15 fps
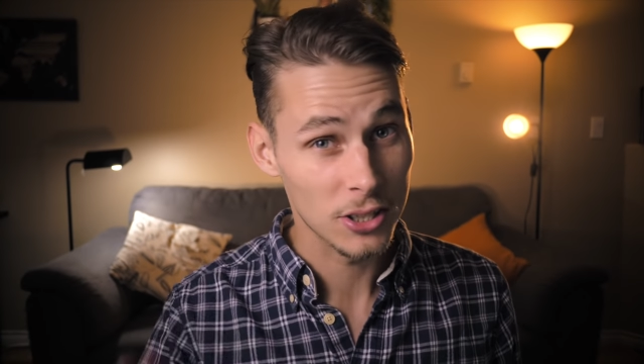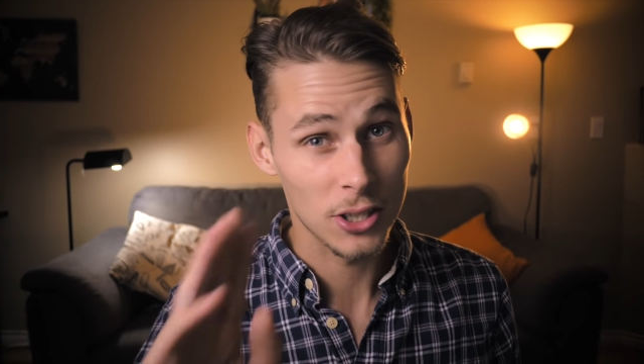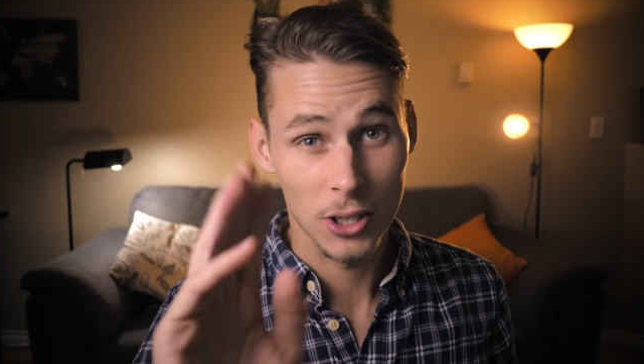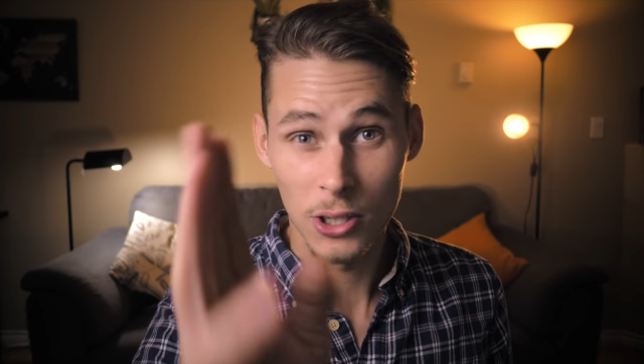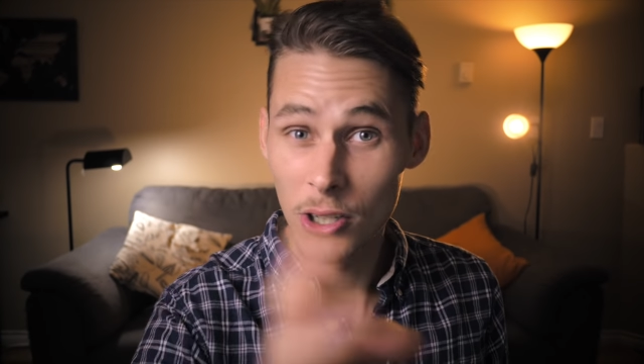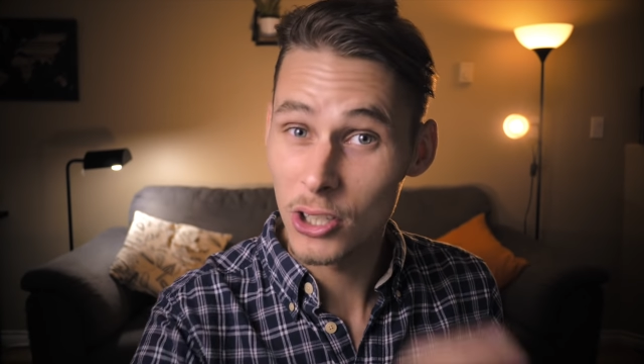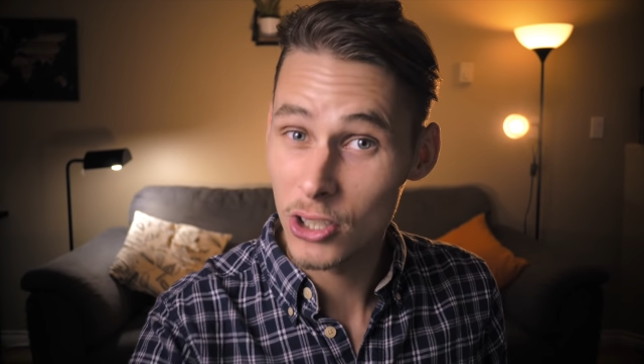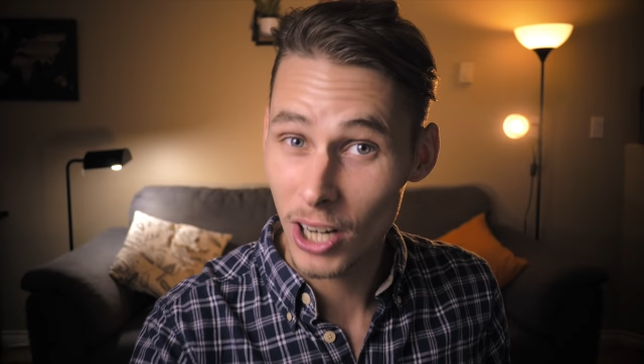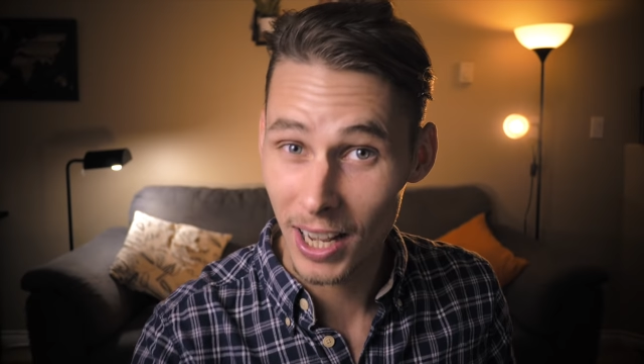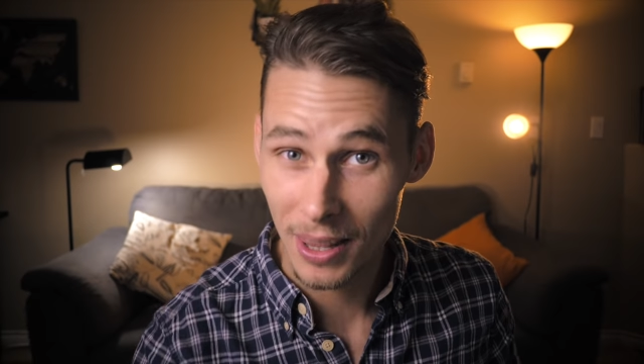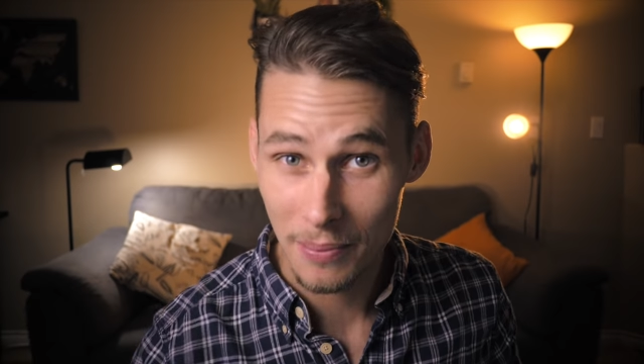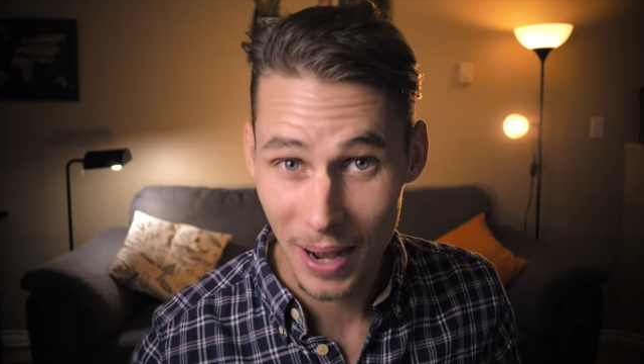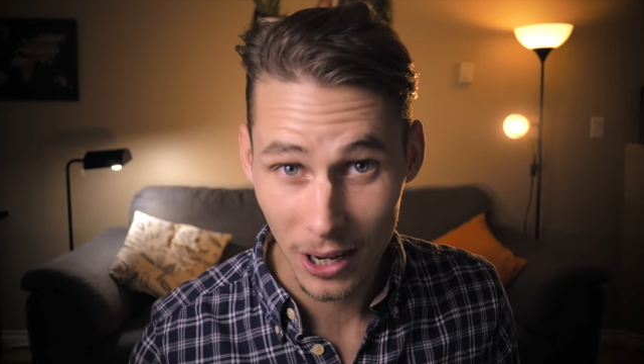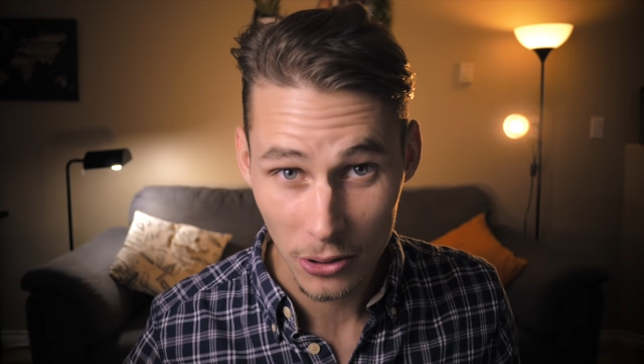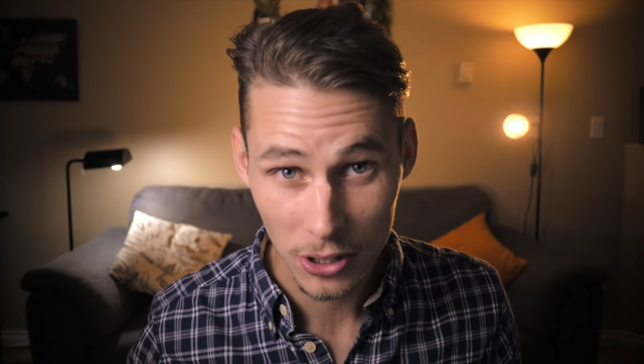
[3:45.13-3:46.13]
so you can check
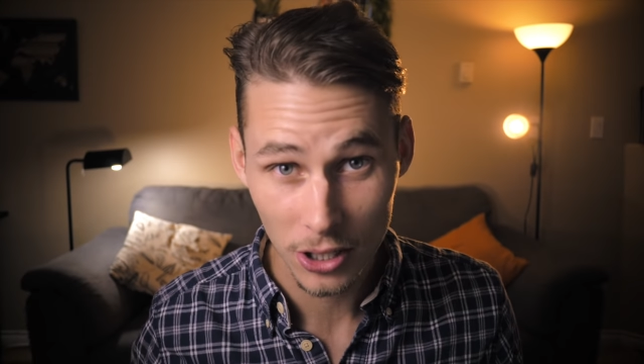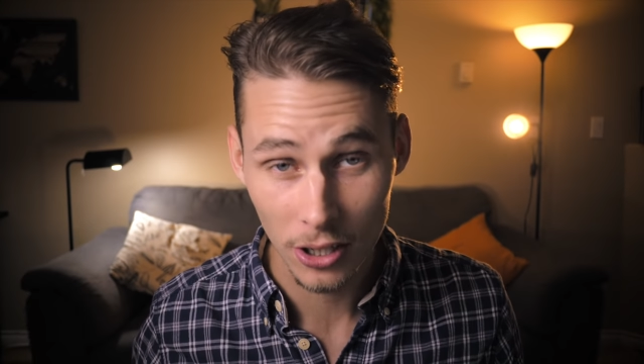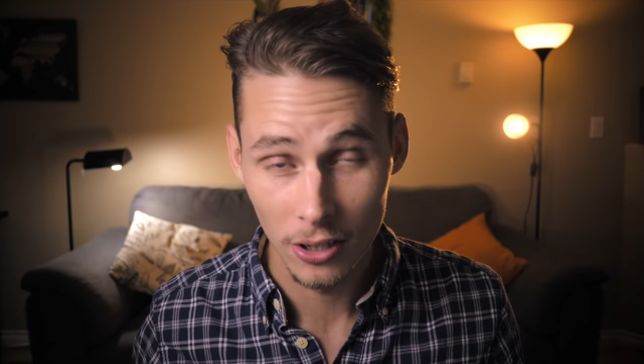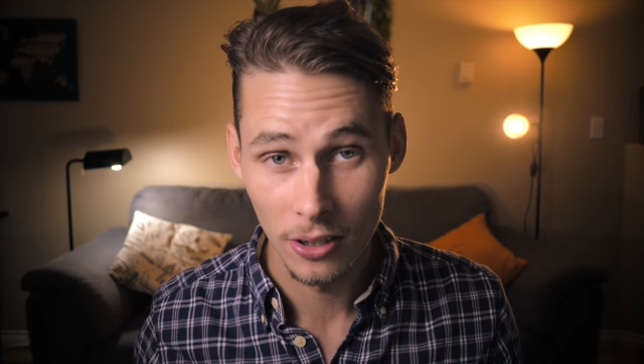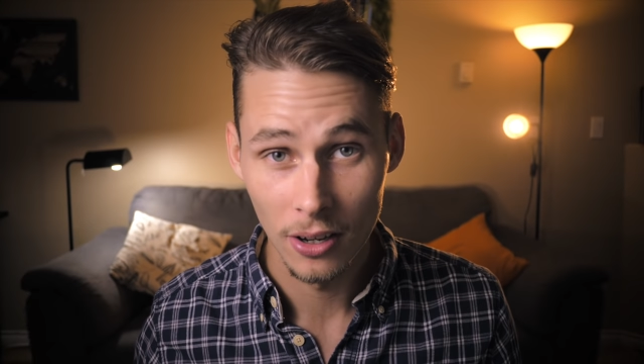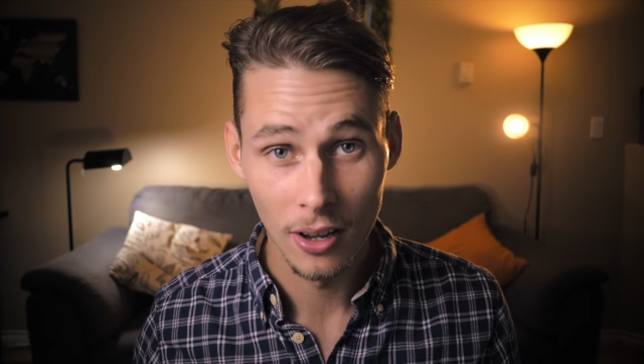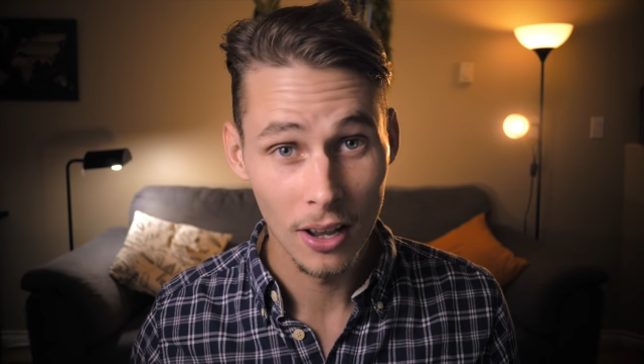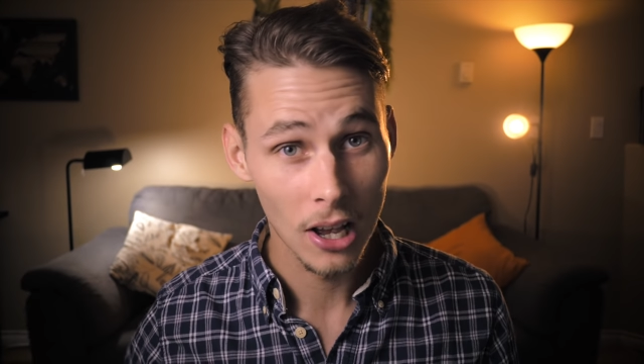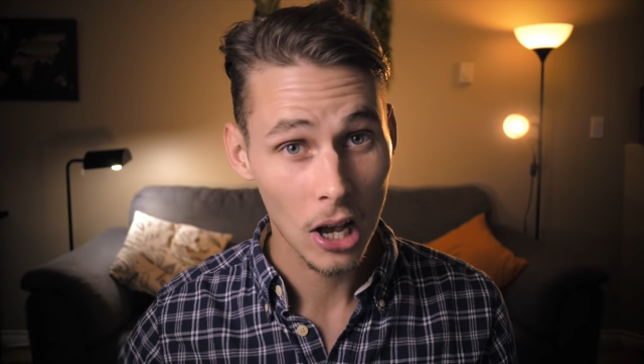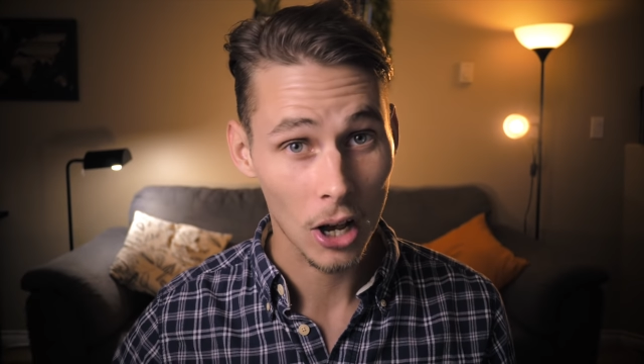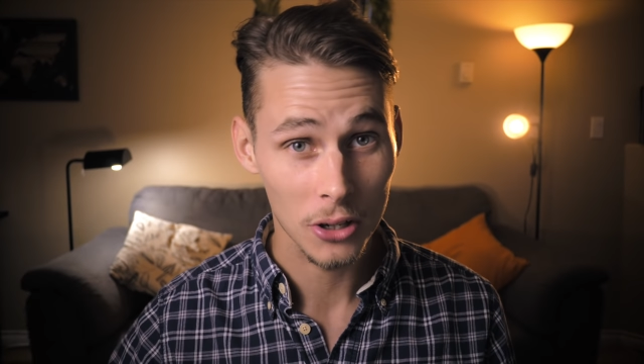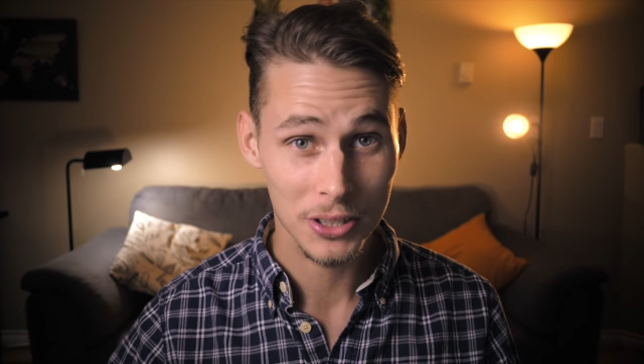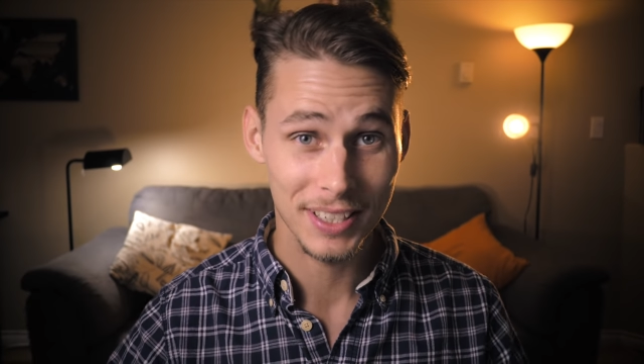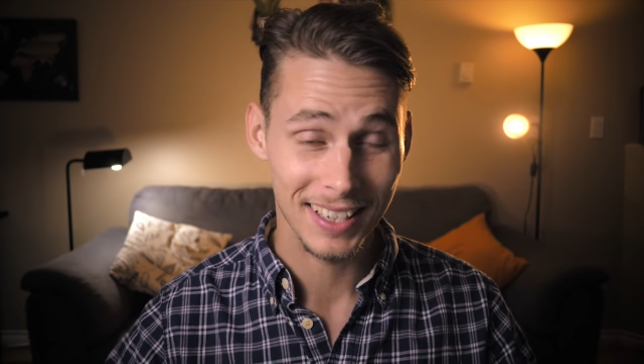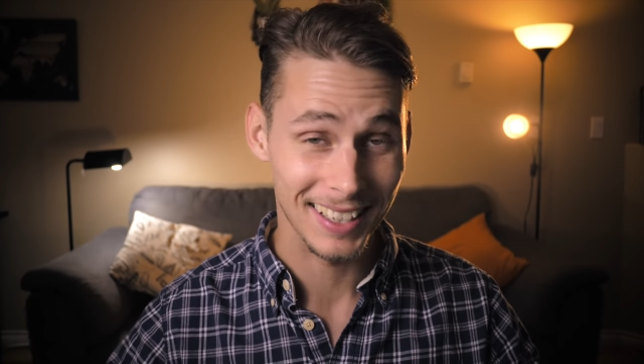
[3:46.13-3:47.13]
them out too.
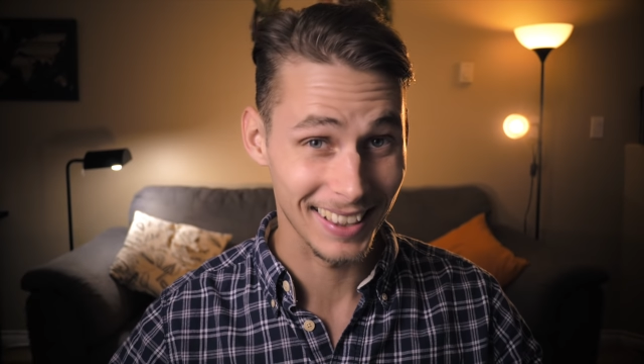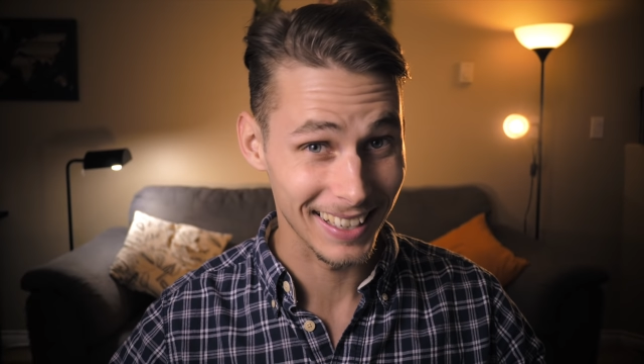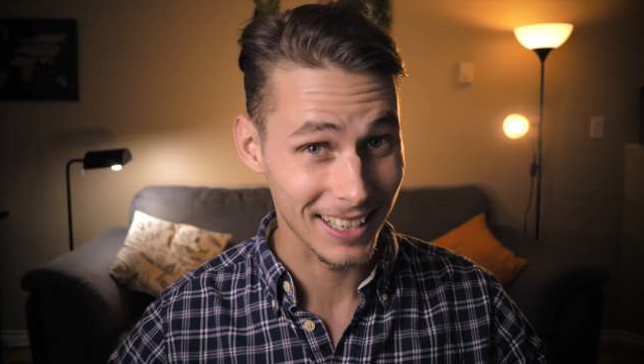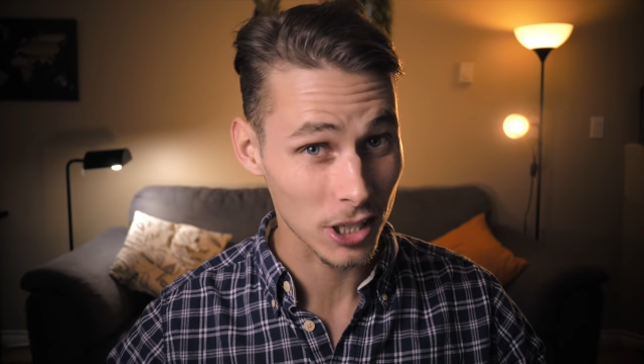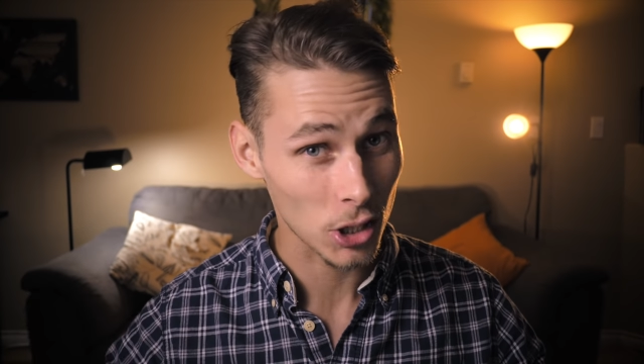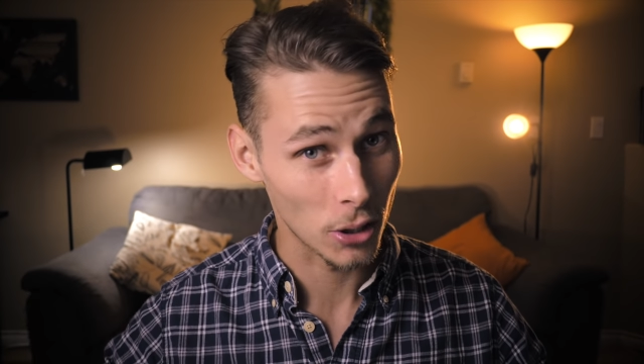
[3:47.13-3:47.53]
I'll stick a link